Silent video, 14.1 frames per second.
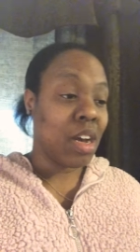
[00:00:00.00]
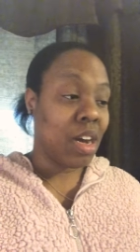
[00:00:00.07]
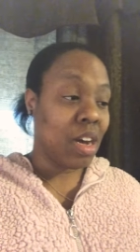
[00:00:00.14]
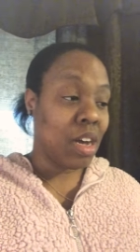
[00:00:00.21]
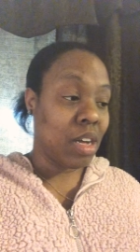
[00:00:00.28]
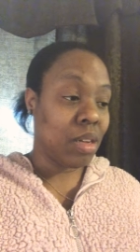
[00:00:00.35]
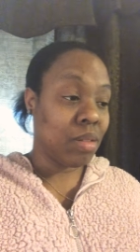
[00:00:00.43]

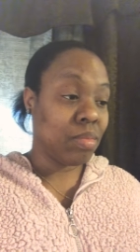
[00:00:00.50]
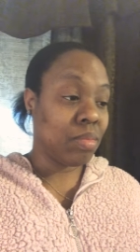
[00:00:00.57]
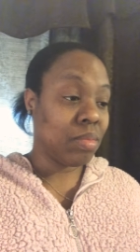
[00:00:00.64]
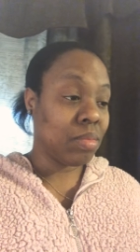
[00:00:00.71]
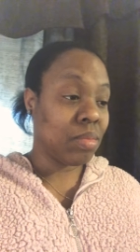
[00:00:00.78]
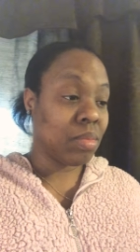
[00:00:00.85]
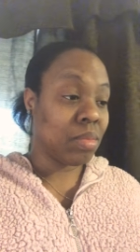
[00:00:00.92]
um,
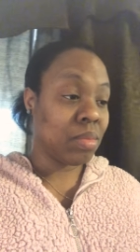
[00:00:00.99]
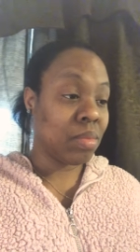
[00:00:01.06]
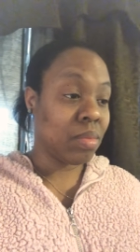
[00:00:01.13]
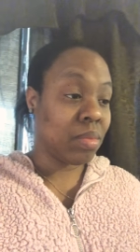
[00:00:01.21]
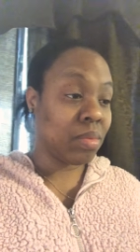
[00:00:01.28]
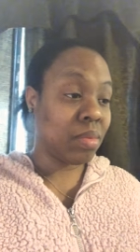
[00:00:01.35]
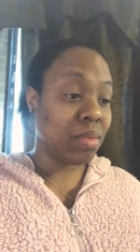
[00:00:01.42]

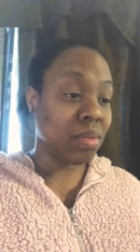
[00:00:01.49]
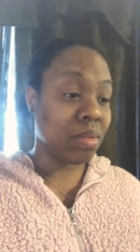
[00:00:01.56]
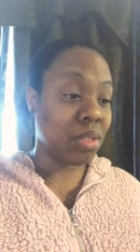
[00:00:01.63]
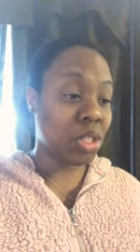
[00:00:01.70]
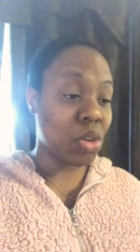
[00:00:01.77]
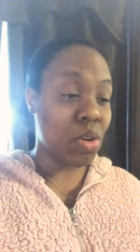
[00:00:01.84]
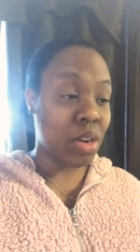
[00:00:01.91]

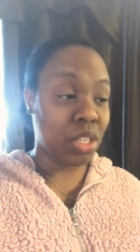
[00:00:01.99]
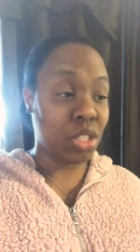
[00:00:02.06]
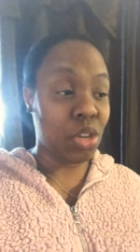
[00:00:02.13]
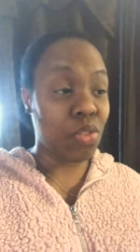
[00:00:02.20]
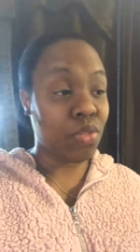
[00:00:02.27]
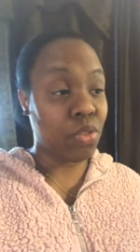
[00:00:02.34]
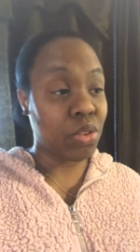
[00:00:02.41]
so on and
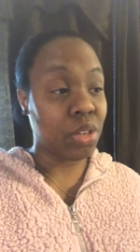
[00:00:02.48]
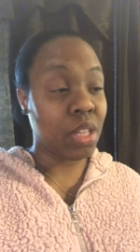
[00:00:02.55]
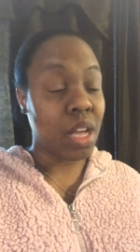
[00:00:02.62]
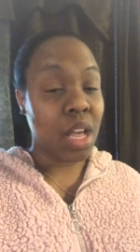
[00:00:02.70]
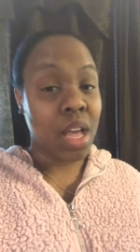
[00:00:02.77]
so forth.